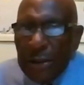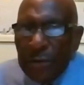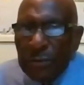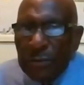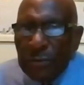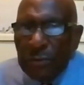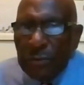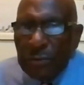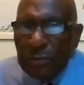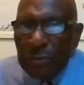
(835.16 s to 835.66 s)

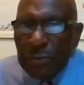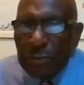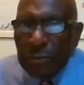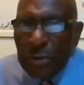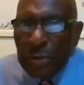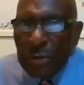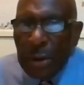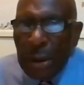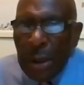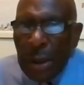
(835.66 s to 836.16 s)
in
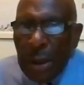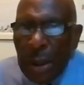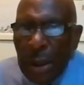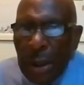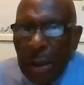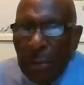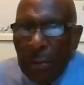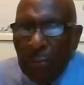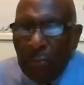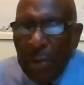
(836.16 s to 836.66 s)

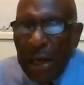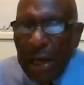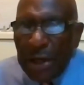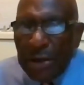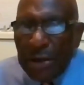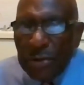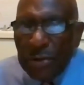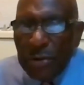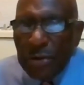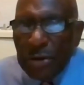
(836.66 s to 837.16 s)

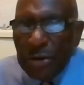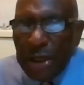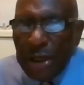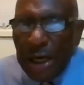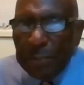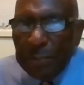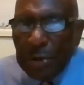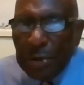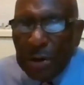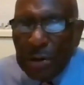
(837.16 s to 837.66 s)
Matthew
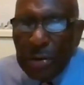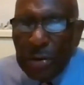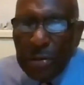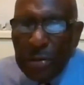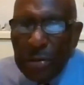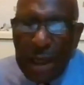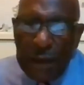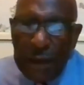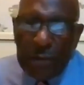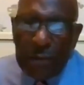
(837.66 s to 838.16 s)
chapter
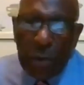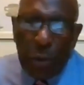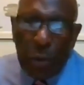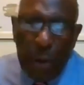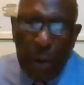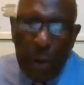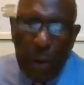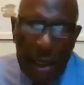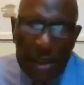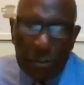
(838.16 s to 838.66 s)
2, after the
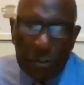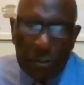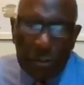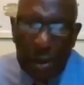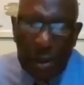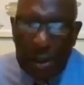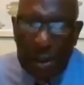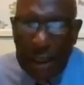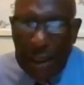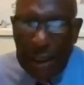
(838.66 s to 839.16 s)
wise
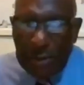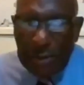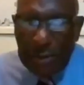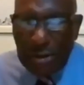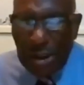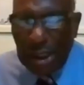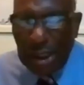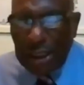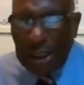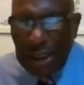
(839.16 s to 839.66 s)
men came
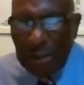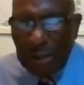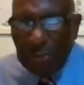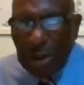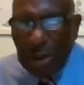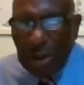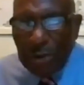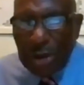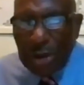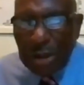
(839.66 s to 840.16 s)
seeking
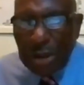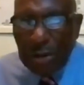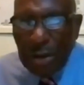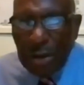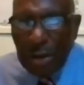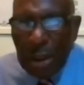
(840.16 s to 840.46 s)
him that was